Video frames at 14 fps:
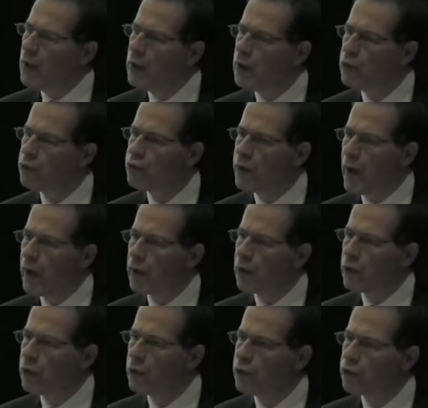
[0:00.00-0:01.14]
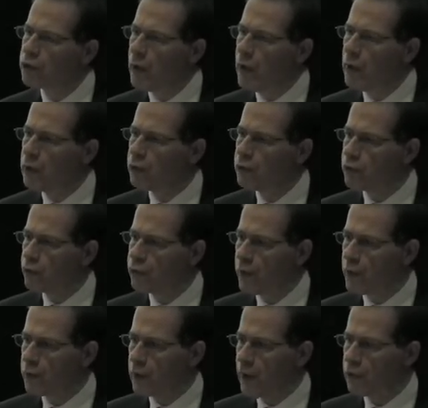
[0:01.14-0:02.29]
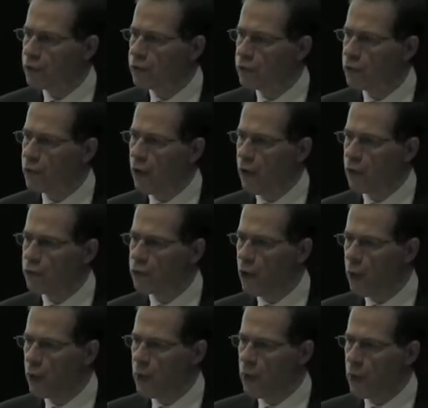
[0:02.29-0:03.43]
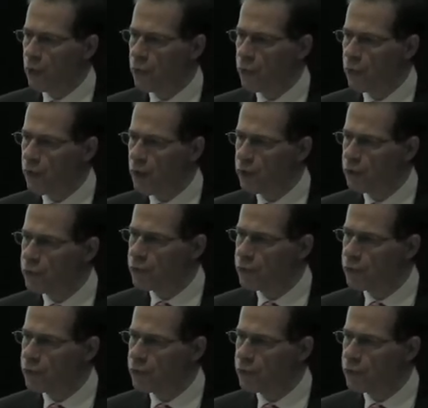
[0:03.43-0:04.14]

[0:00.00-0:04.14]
is that Australia is a federation of Commonwealth and